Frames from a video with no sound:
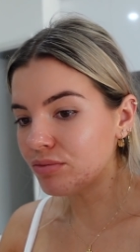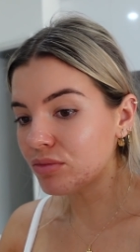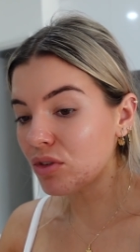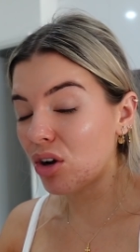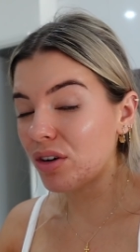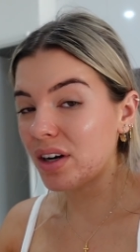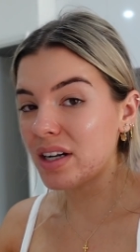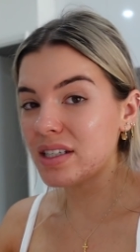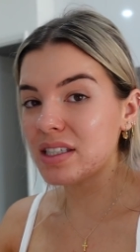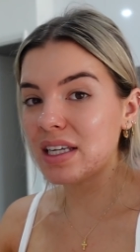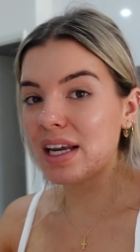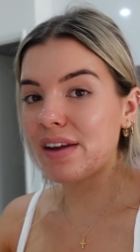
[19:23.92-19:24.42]

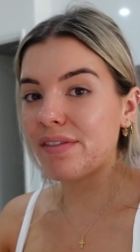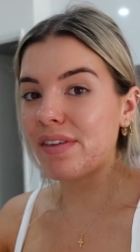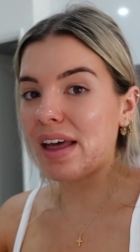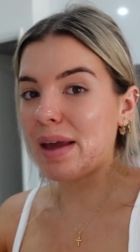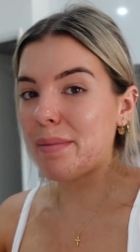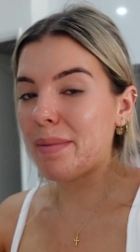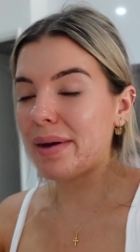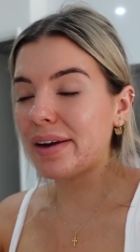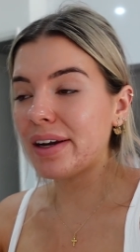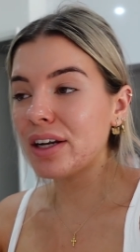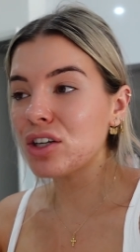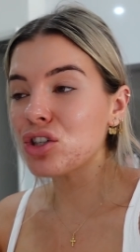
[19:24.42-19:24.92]
Honestly, if they
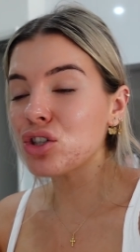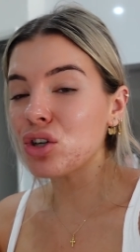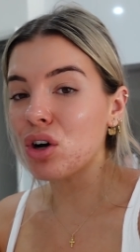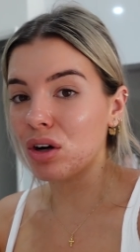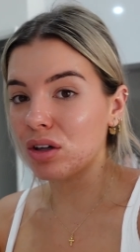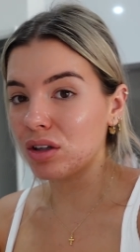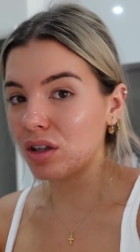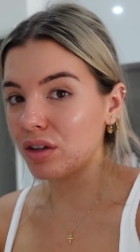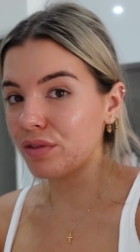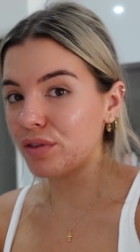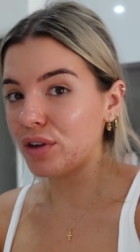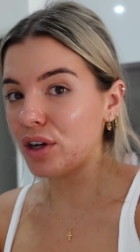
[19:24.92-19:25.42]
made a
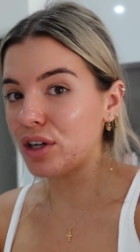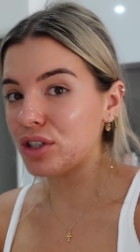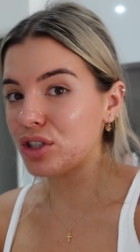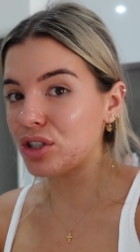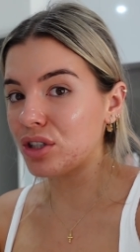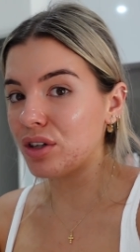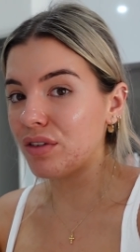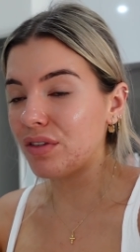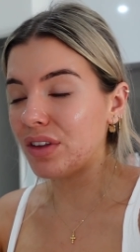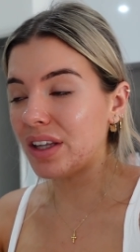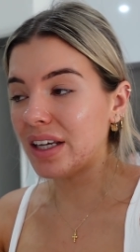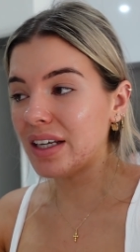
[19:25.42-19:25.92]
chocolate
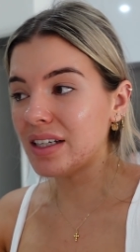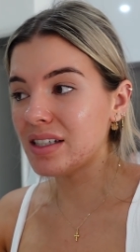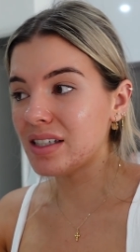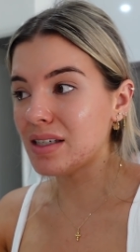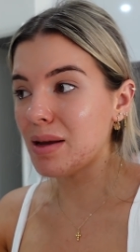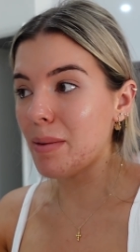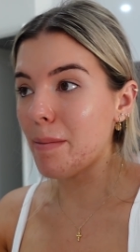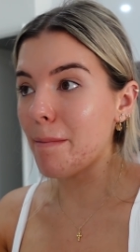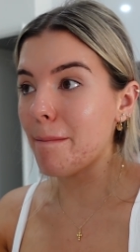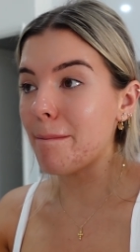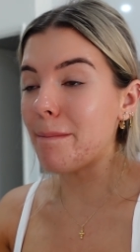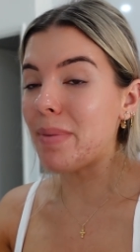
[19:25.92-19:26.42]
version of this,
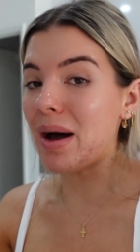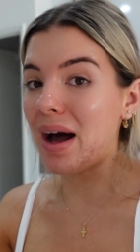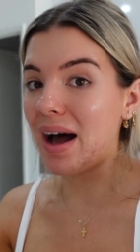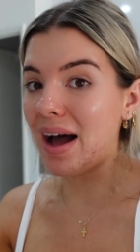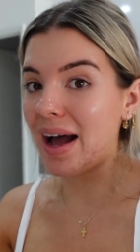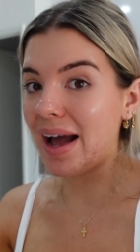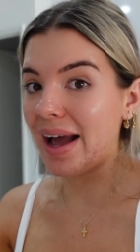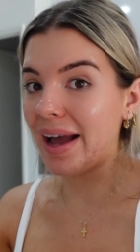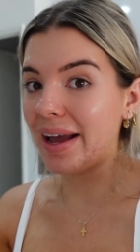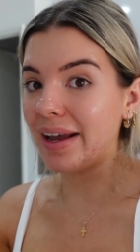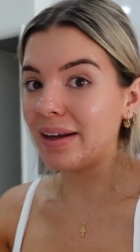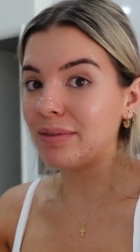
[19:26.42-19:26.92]

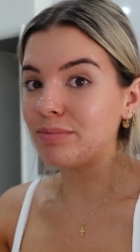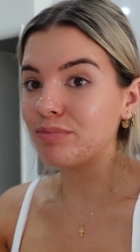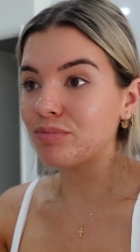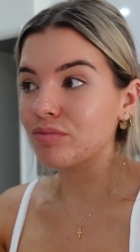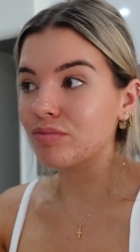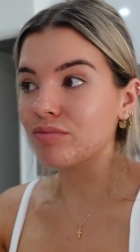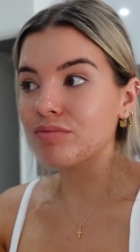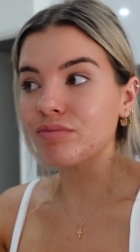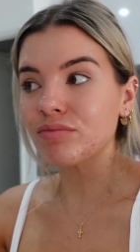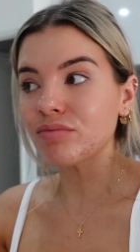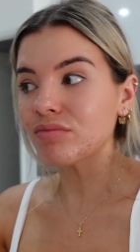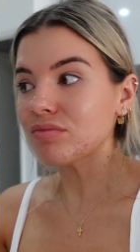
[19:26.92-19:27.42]

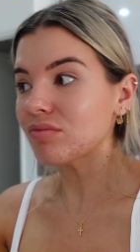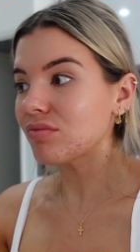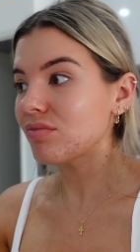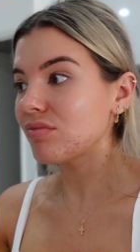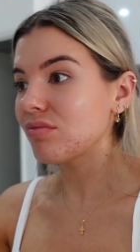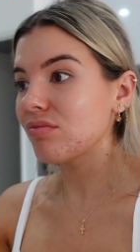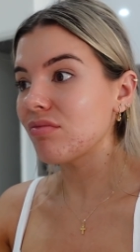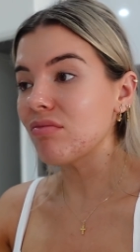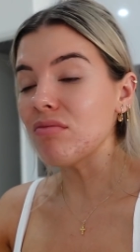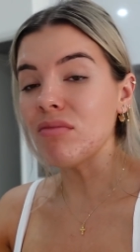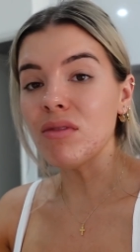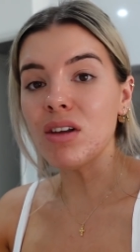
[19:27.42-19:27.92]

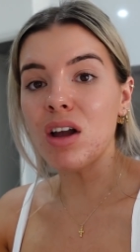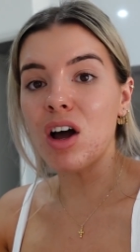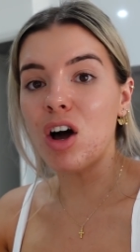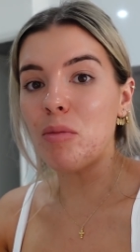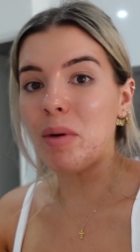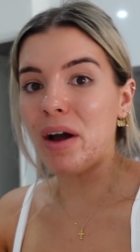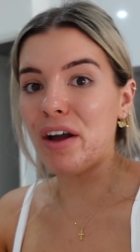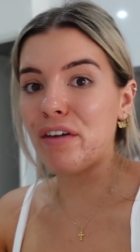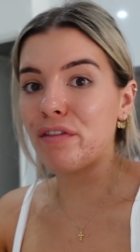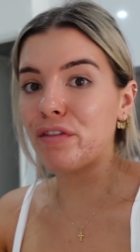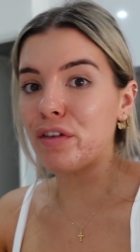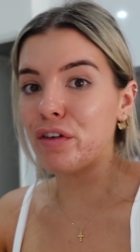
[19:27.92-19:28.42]
I'll
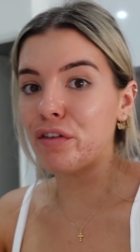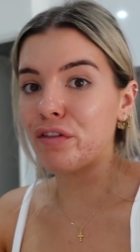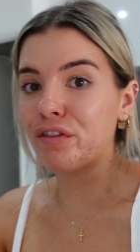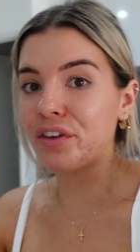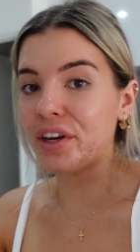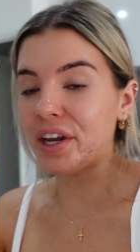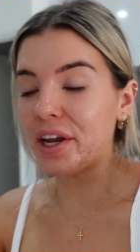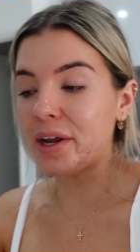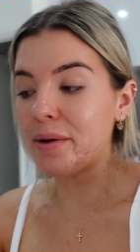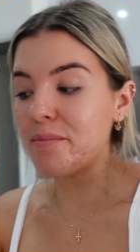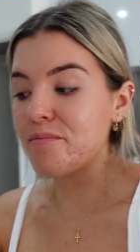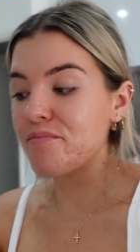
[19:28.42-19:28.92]
buy
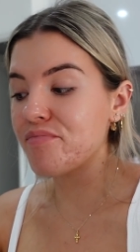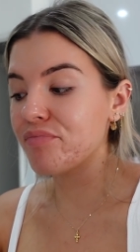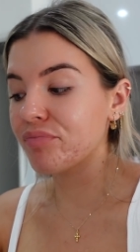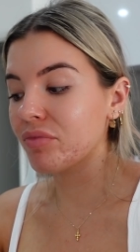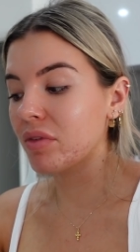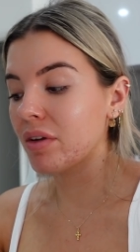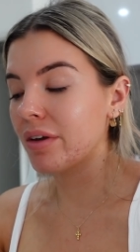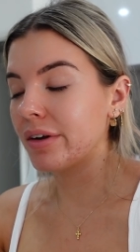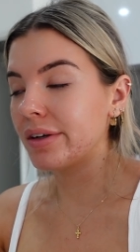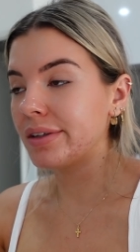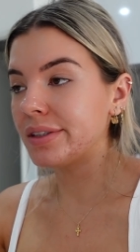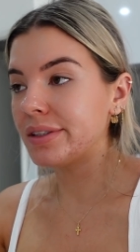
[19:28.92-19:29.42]
50.
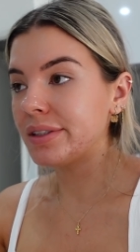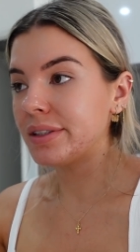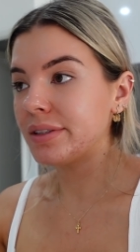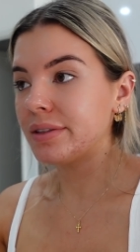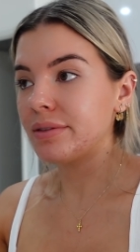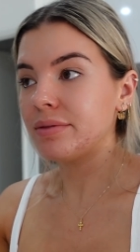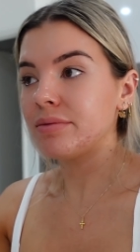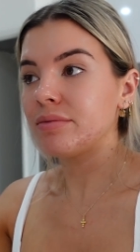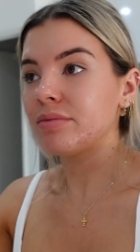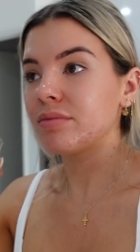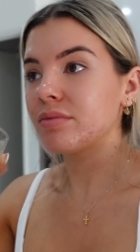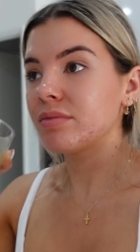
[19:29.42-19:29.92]

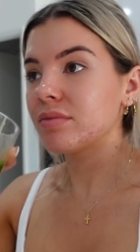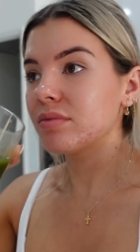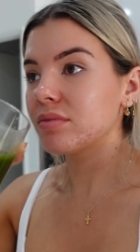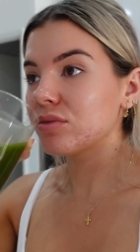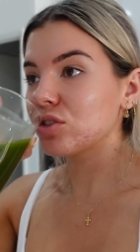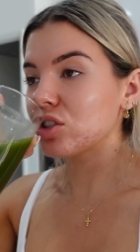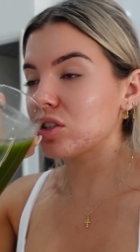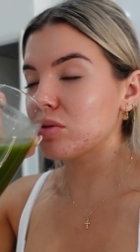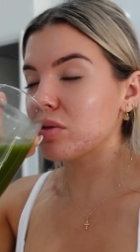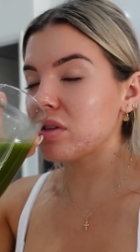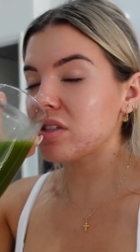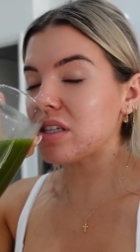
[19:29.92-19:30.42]

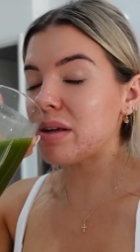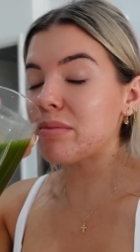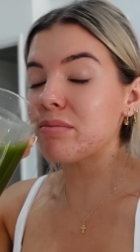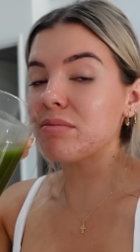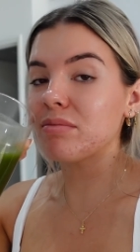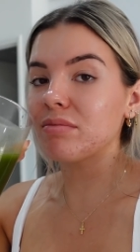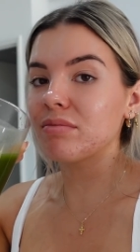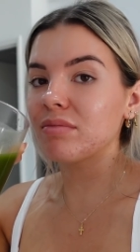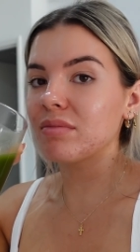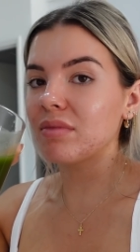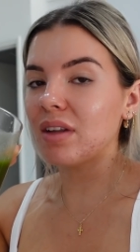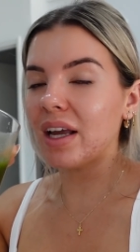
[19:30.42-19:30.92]
Just because
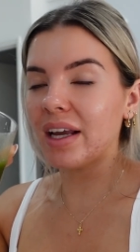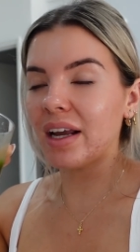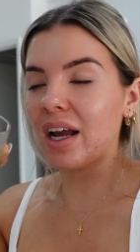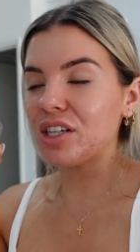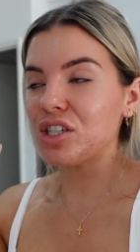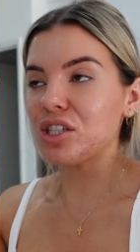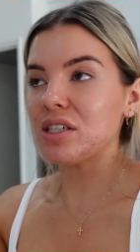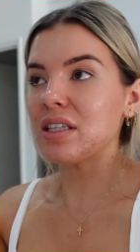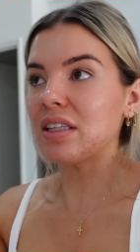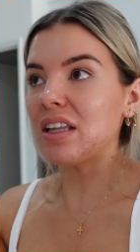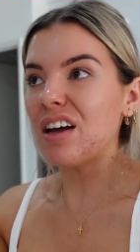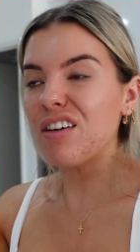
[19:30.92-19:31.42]
I
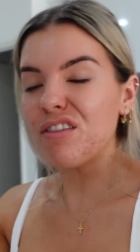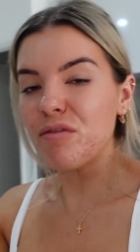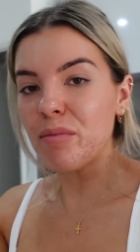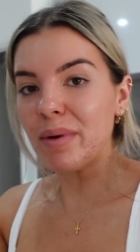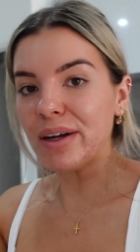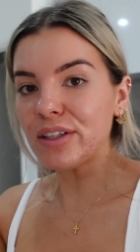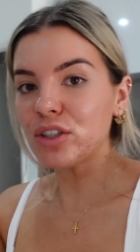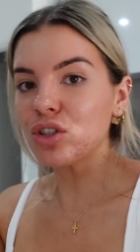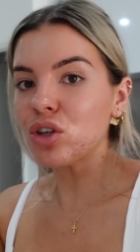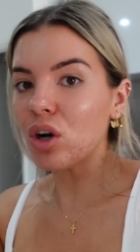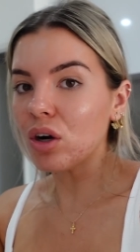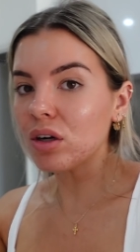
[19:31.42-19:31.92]
just love
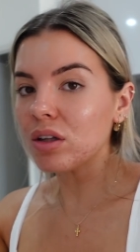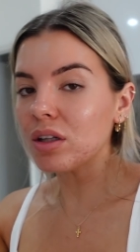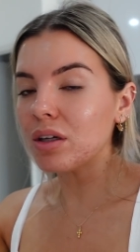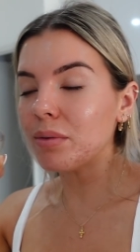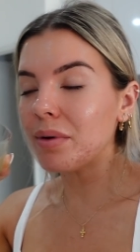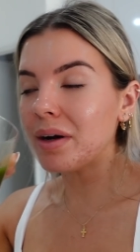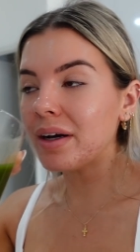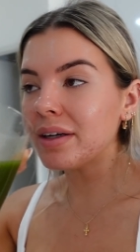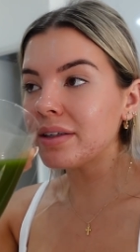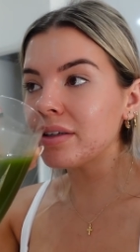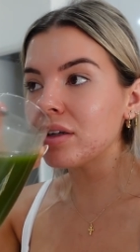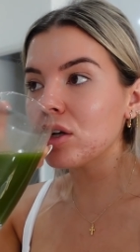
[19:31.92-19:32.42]
my chocolate
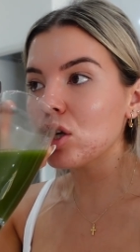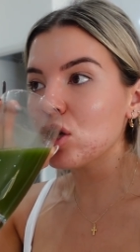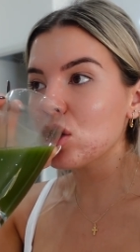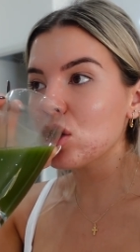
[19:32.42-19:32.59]
one.